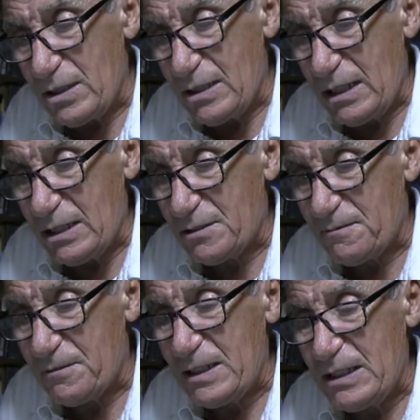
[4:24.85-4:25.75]
that he is
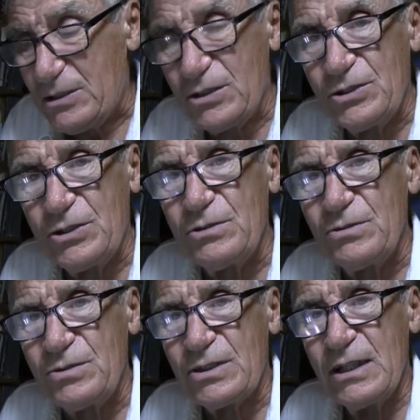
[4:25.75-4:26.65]
free to
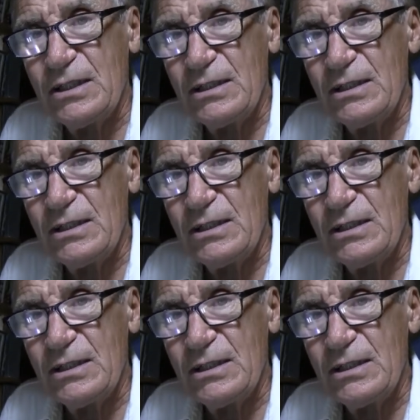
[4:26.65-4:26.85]
choose